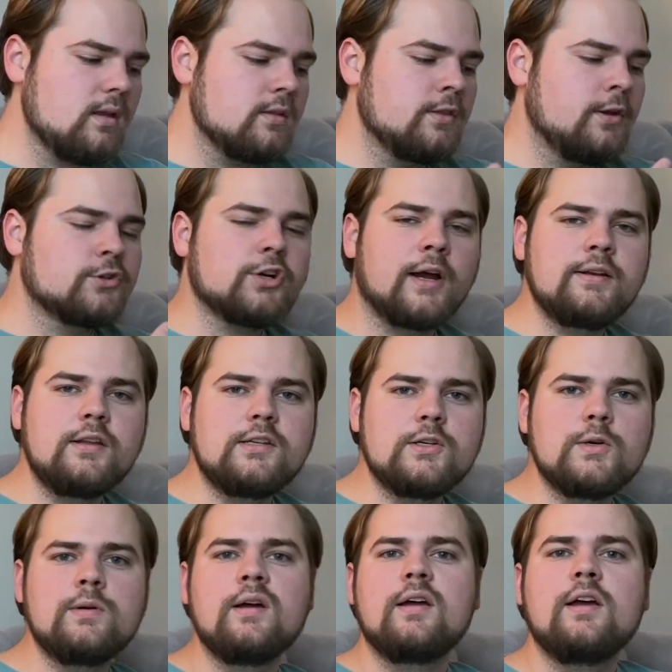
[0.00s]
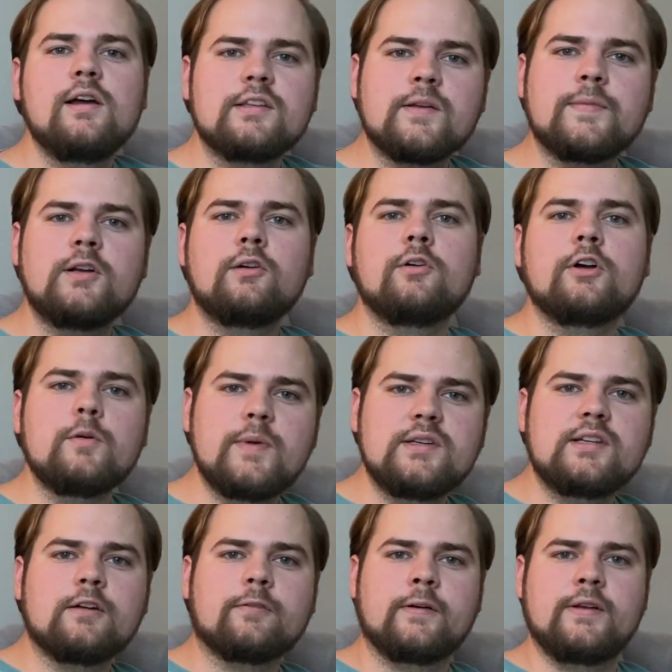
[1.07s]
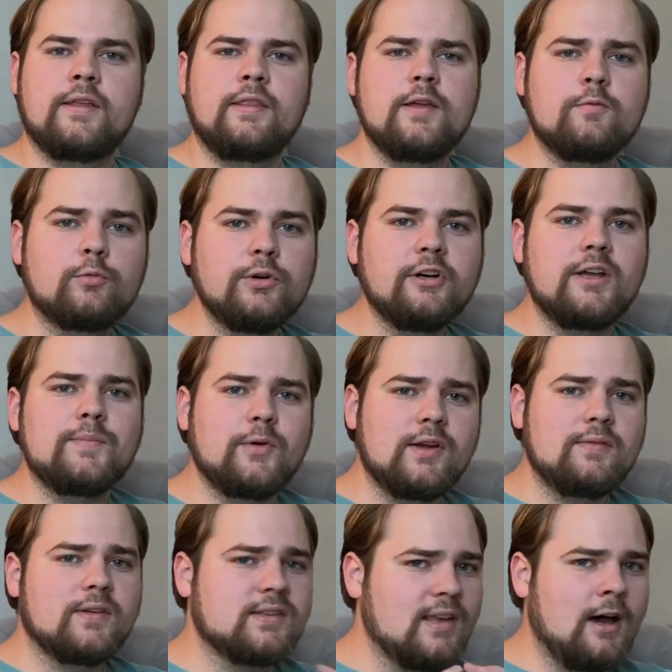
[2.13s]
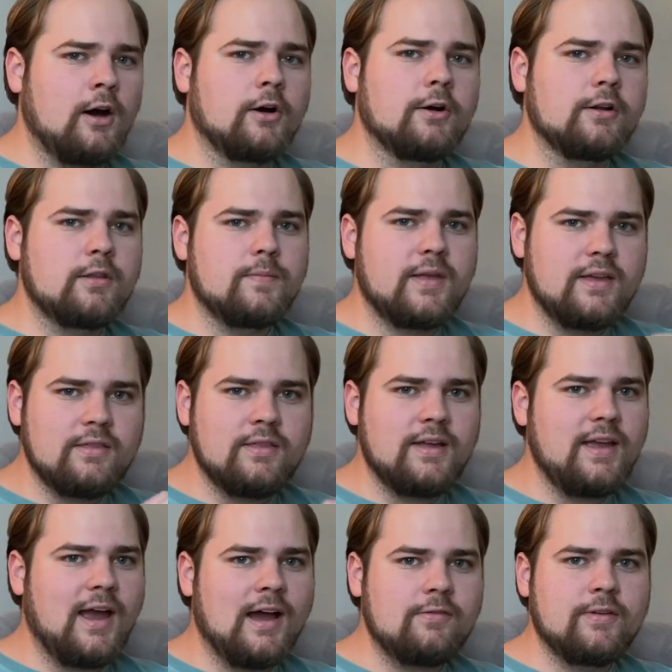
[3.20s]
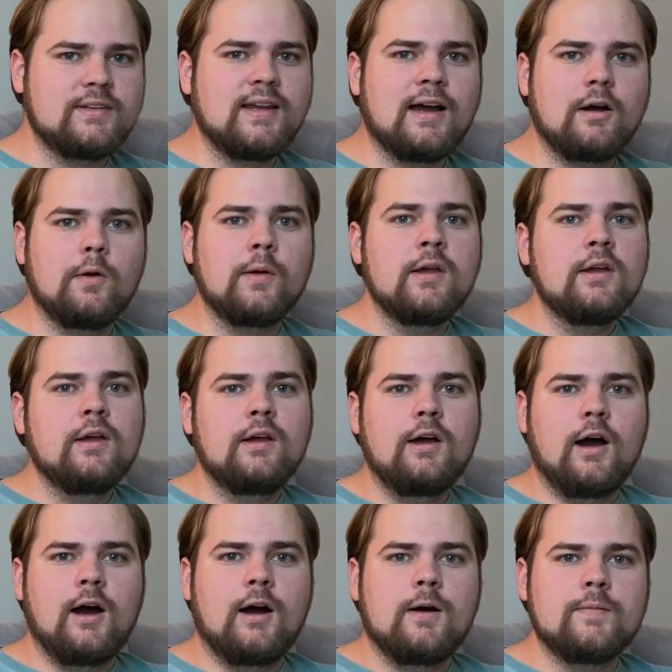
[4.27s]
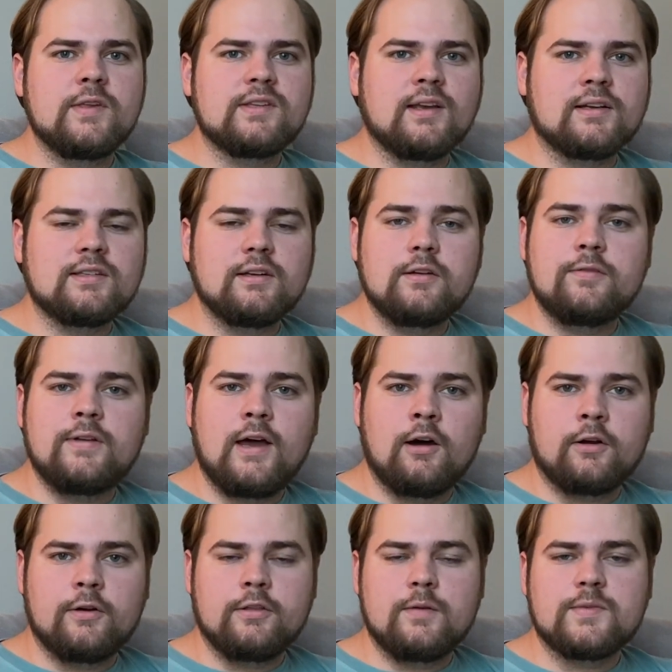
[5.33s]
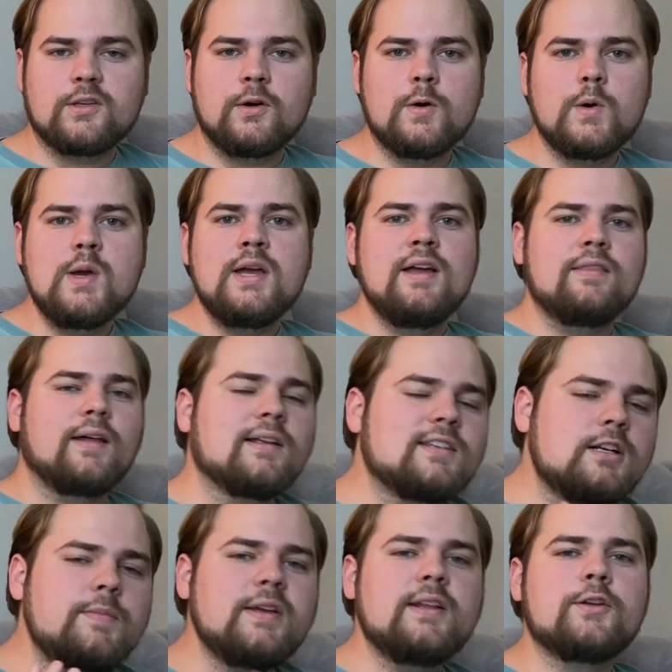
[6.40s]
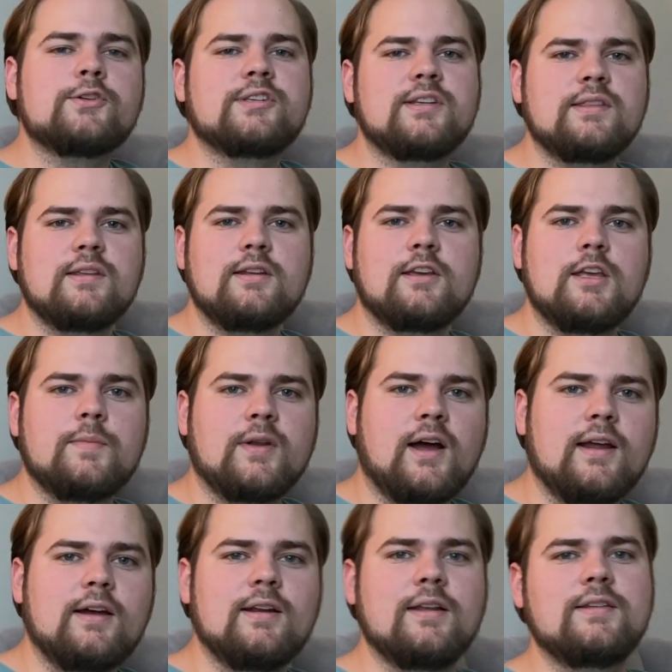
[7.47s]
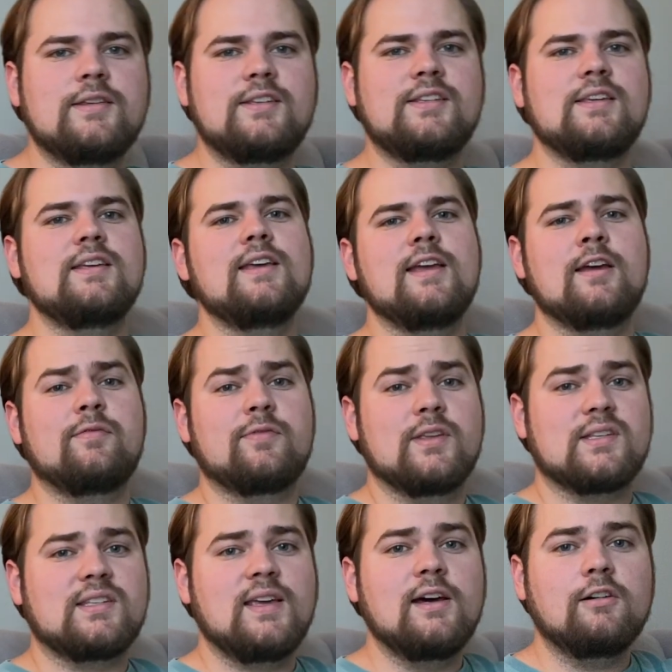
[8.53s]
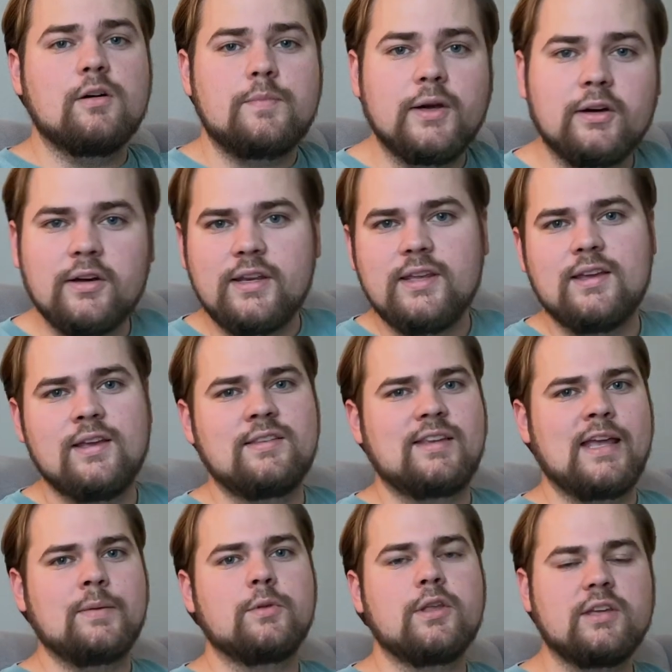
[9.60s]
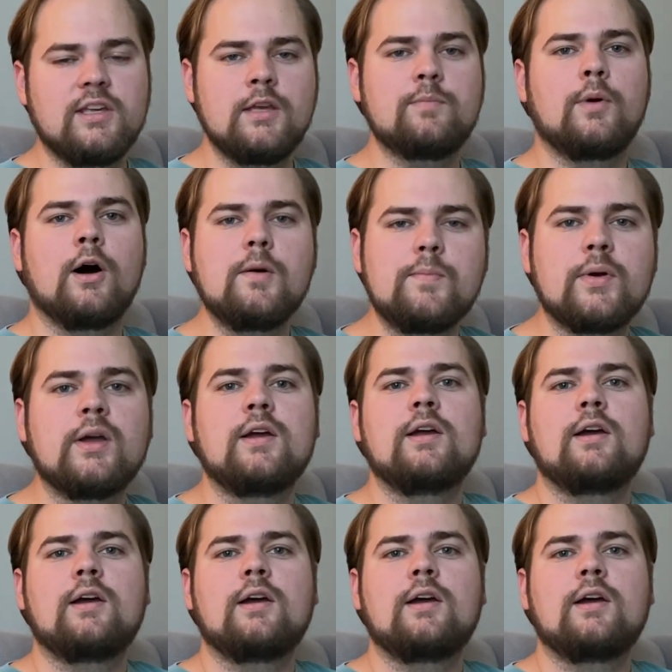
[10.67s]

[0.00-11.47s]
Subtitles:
They're trying to do something a little bit different, and they really believe this algorithm, they have it down, this X11 algorithm. So that's going to be an interesting thing to keep an eye on and to see if the scalability is able to keep up,